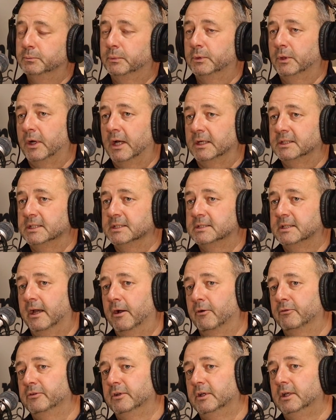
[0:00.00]
product
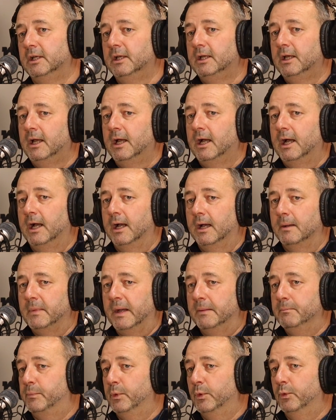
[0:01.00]
itself.
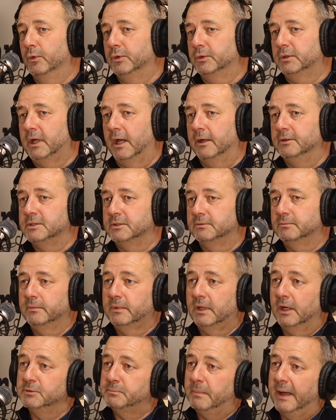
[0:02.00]
And board goes
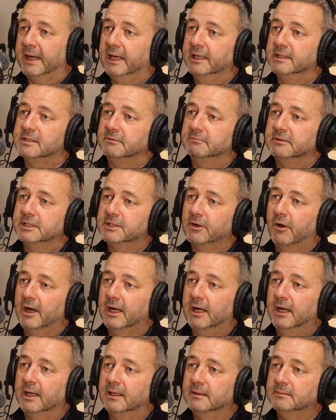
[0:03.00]
back into recycling.